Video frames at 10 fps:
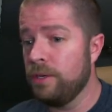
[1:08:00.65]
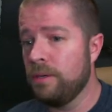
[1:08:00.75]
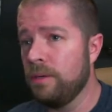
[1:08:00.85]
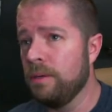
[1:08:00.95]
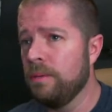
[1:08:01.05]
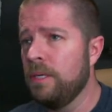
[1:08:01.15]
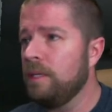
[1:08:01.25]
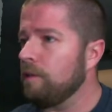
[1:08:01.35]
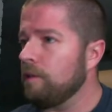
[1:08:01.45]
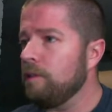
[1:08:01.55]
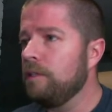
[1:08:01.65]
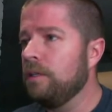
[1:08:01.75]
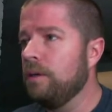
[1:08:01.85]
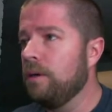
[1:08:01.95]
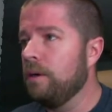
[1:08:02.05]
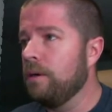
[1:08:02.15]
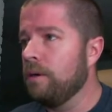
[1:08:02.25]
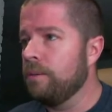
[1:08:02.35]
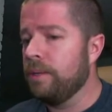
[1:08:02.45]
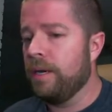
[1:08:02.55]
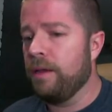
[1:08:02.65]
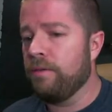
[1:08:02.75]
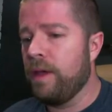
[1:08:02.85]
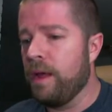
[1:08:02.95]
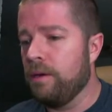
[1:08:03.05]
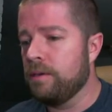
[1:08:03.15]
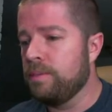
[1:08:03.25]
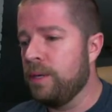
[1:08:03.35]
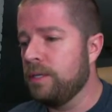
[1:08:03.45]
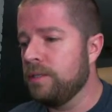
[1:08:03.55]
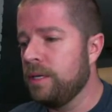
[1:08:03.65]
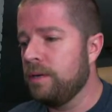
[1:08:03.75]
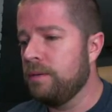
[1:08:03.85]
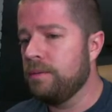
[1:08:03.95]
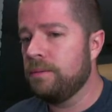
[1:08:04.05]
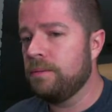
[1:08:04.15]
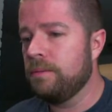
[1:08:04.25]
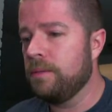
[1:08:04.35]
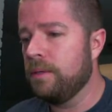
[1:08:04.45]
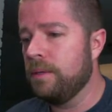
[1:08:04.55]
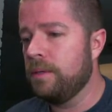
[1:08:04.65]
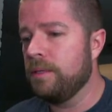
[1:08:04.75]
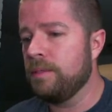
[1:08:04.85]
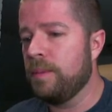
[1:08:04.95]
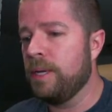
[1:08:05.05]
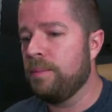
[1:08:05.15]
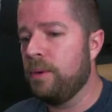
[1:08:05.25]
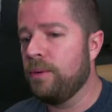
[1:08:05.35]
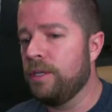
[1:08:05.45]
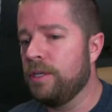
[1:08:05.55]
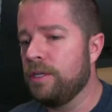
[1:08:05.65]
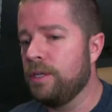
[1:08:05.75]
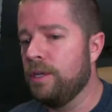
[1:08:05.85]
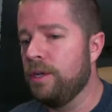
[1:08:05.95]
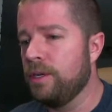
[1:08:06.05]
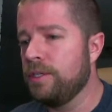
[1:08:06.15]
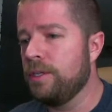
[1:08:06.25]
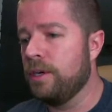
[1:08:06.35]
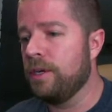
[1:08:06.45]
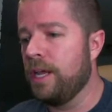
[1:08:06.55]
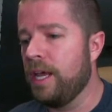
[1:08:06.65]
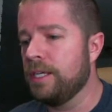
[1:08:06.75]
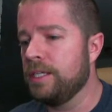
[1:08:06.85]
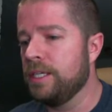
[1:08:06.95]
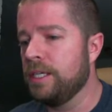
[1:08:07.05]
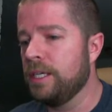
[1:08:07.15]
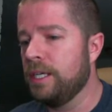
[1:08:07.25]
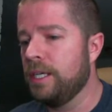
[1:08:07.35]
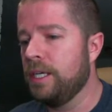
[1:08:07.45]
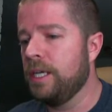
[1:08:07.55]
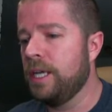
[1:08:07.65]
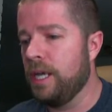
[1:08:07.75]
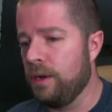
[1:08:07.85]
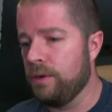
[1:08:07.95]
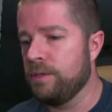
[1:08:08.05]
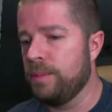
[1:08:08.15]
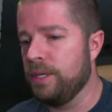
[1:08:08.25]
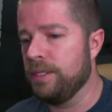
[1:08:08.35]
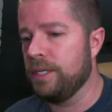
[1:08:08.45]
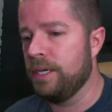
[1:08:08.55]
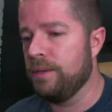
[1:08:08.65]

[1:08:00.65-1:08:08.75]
No? Are we going to have counter spells now? Is my opponent going to start casting counter spells now?